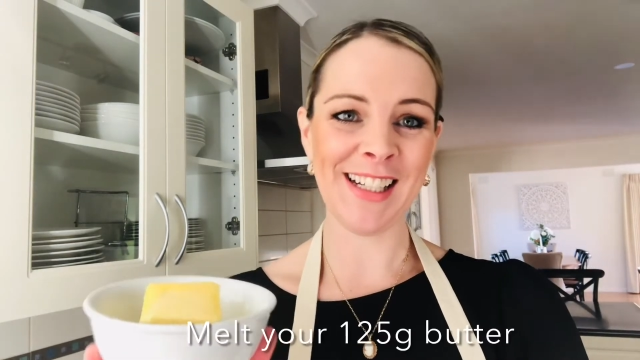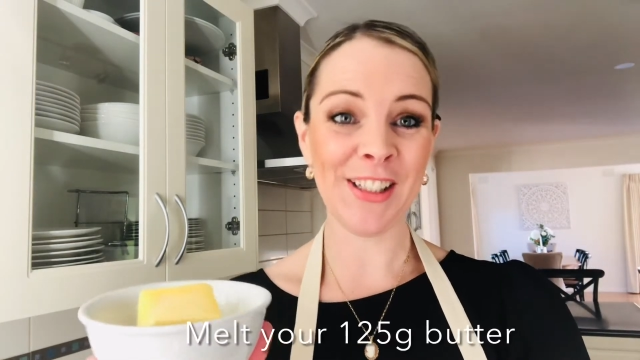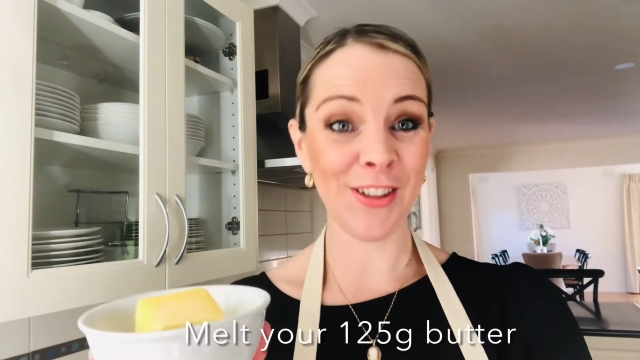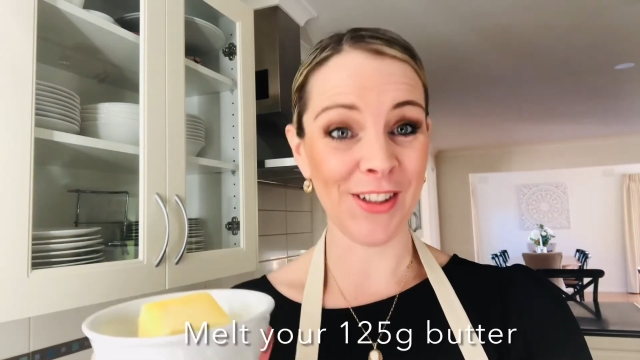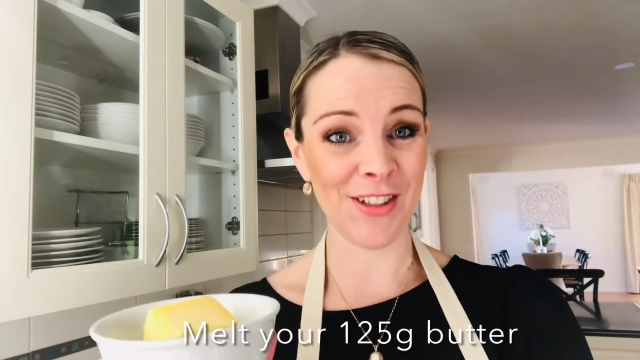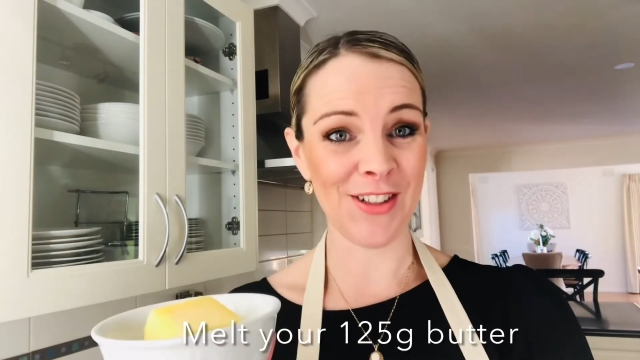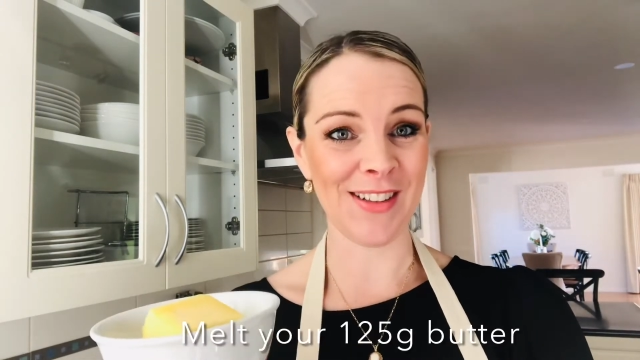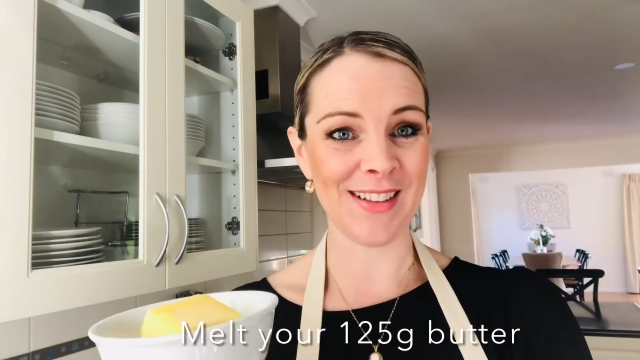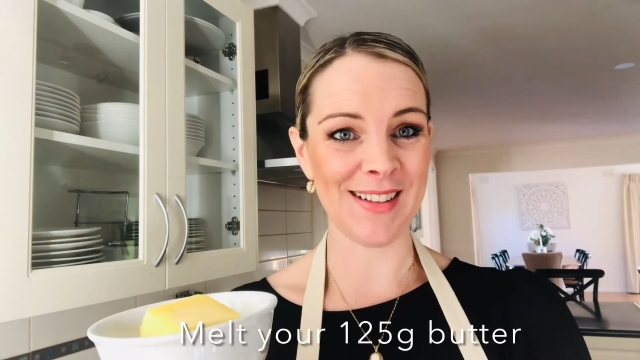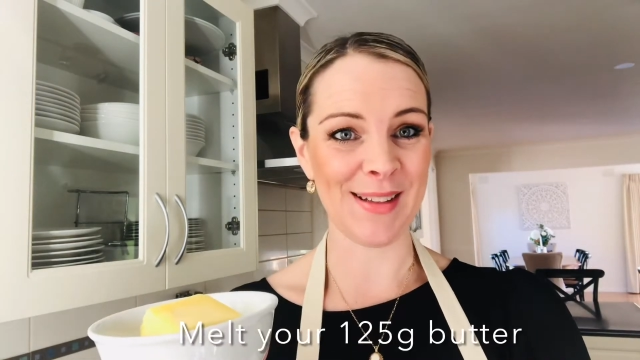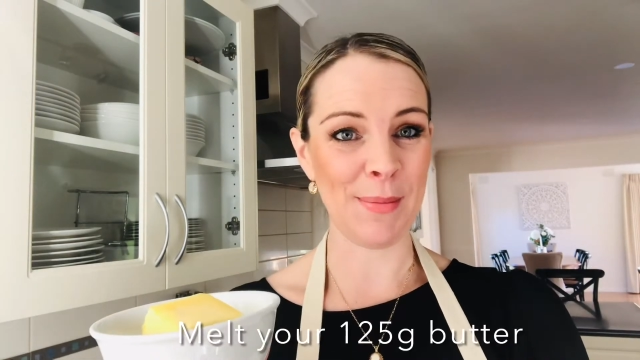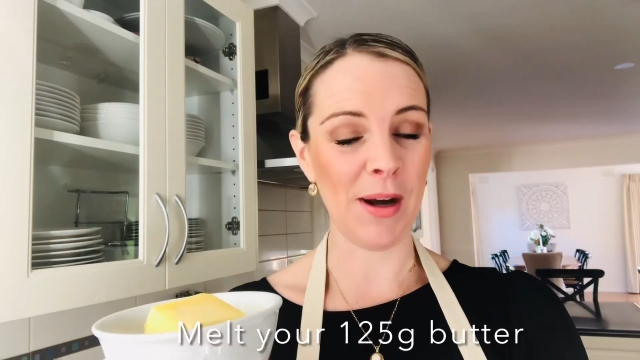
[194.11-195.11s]
You can do
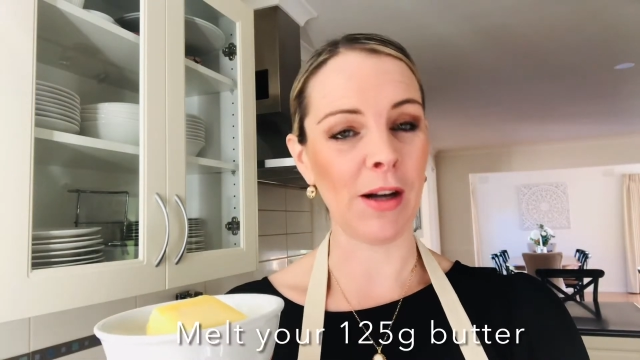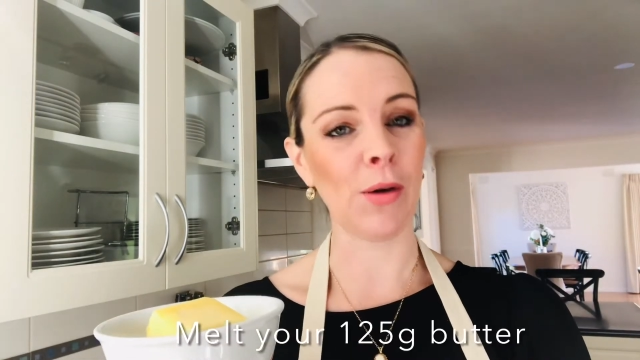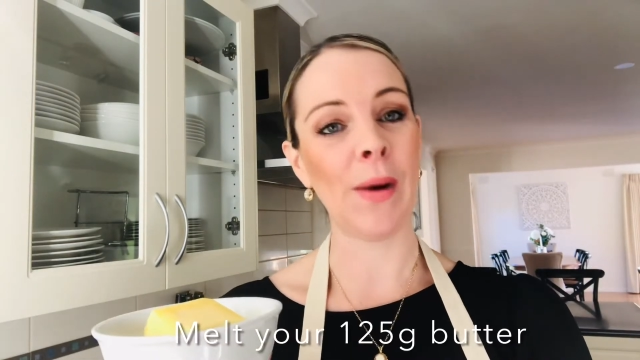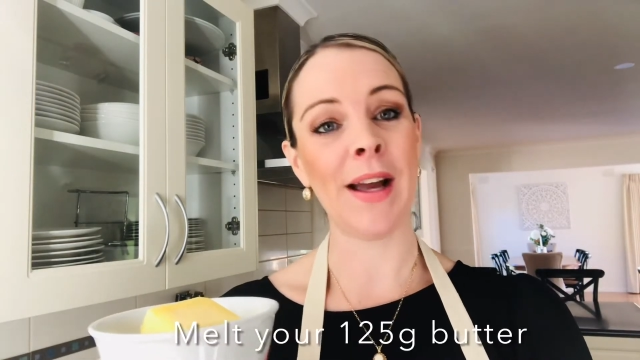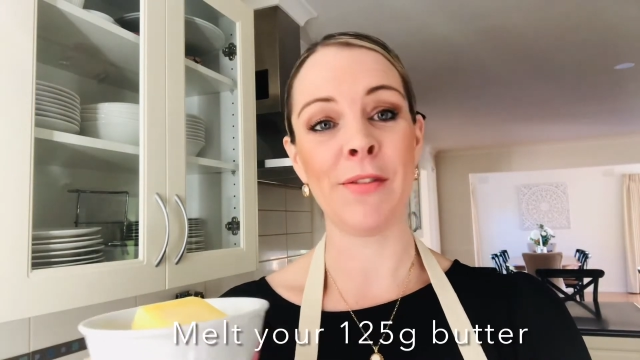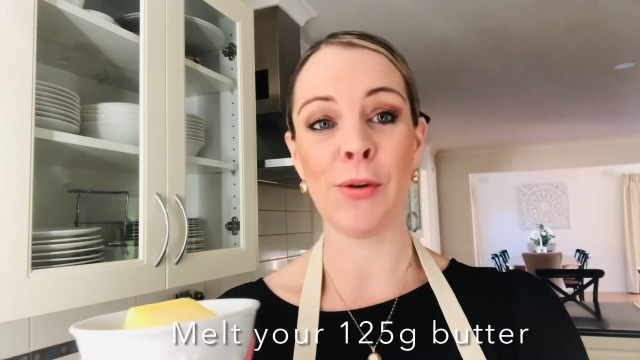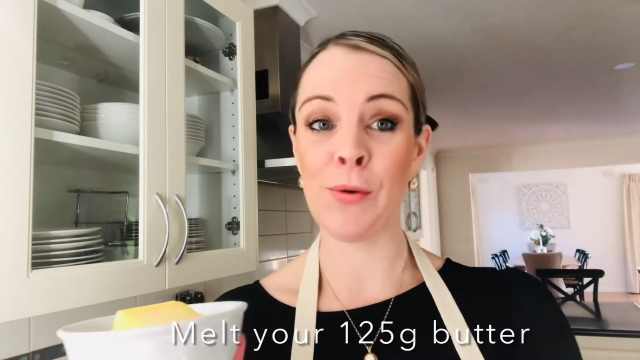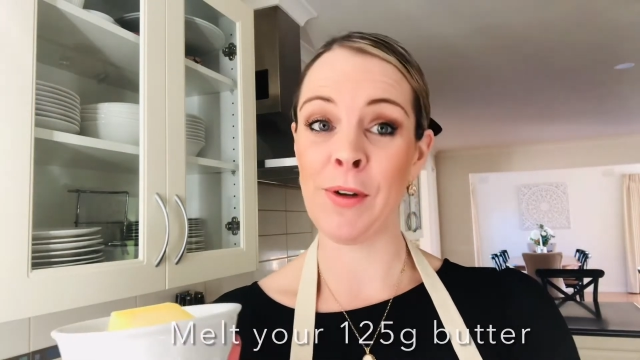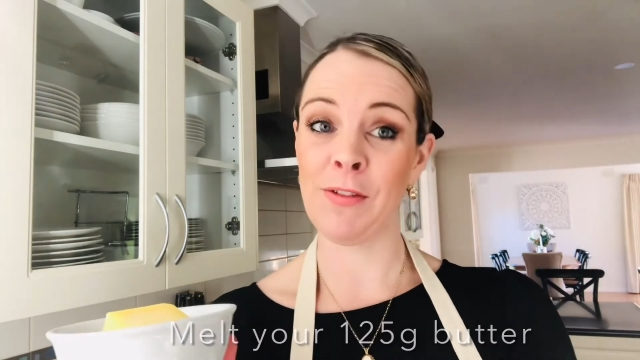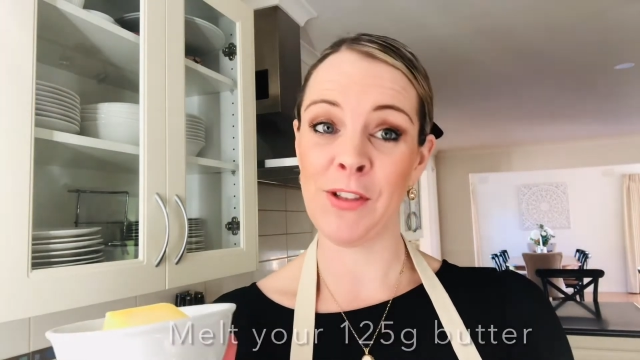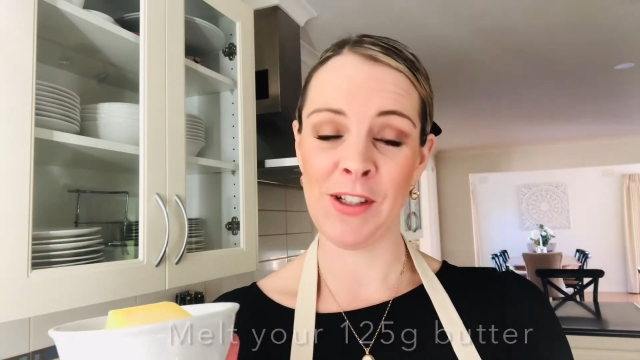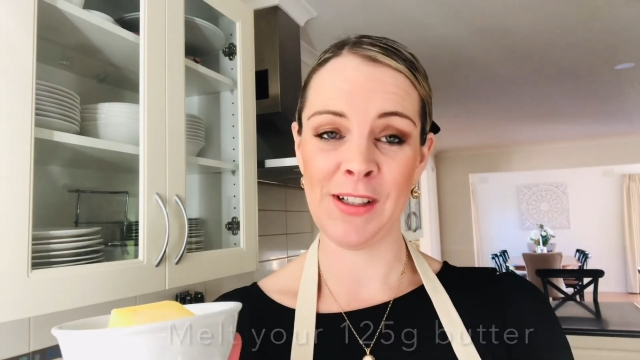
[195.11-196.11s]
this in the microwave, or
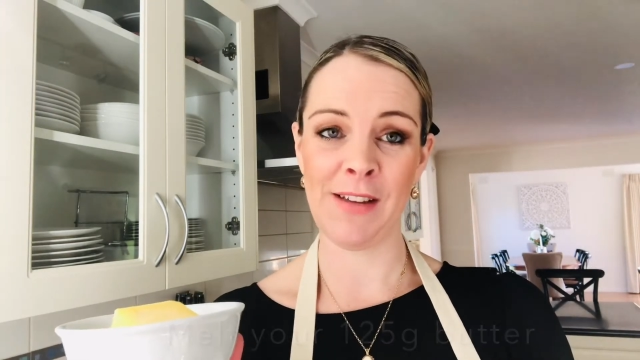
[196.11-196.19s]
if you don't